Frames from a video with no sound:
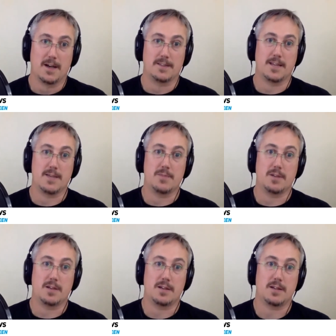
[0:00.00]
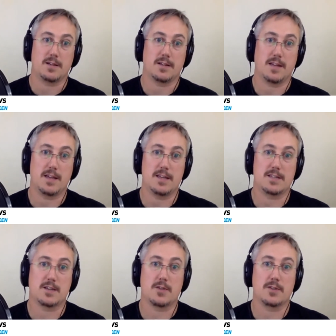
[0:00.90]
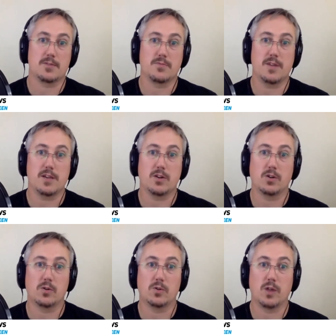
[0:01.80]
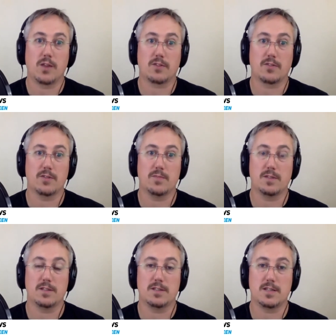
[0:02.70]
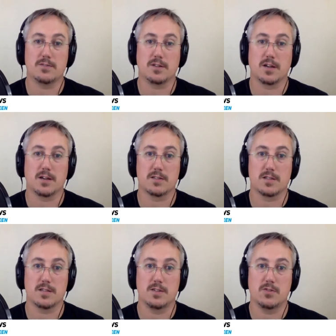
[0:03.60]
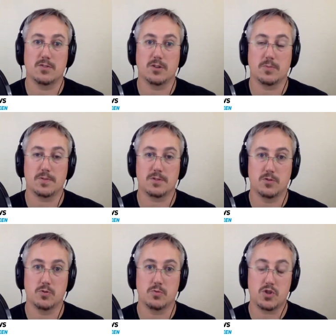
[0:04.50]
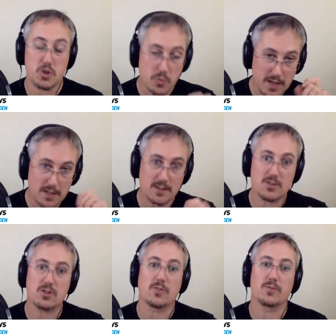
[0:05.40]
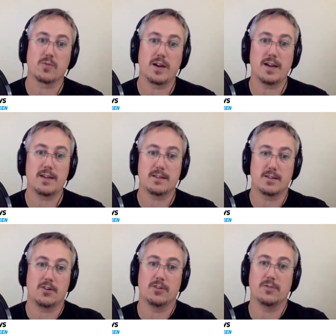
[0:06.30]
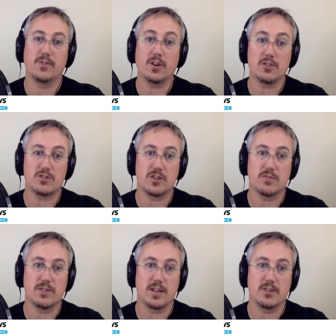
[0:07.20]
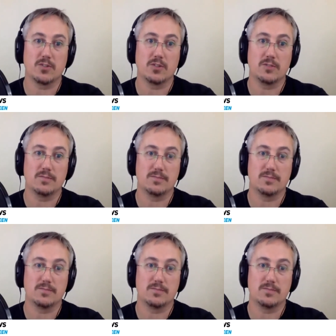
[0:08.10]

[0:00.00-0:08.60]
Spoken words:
Daimler is going to recall 3 million diesel cars in Europe to tweak the software on a voluntary recall